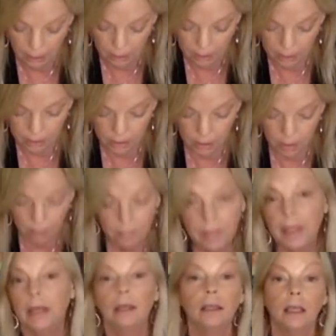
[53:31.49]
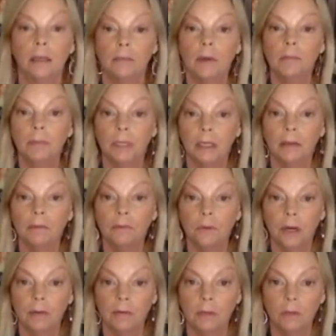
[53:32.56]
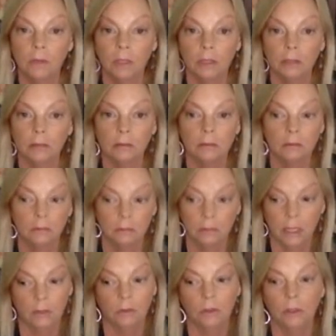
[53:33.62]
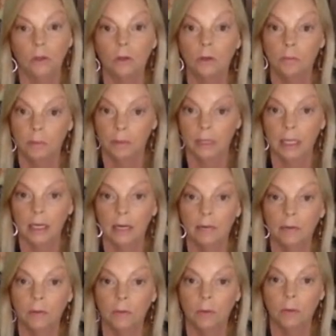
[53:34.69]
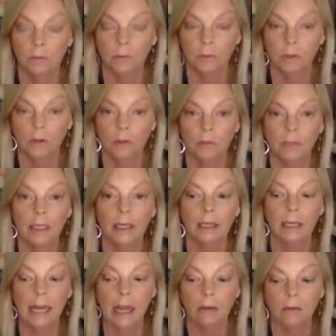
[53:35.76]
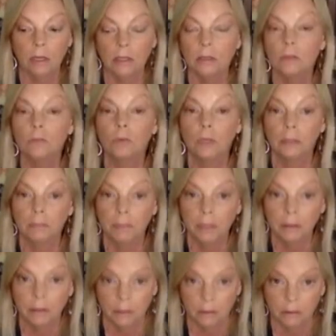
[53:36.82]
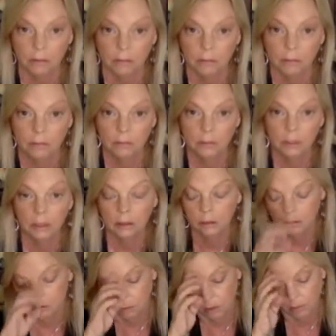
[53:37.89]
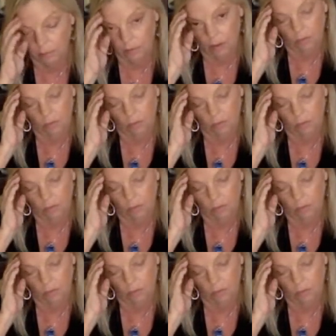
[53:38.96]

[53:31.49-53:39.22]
And then it came up again for everyone, not only local, but then everyone for COVID. And now it's reappeared. It sort of went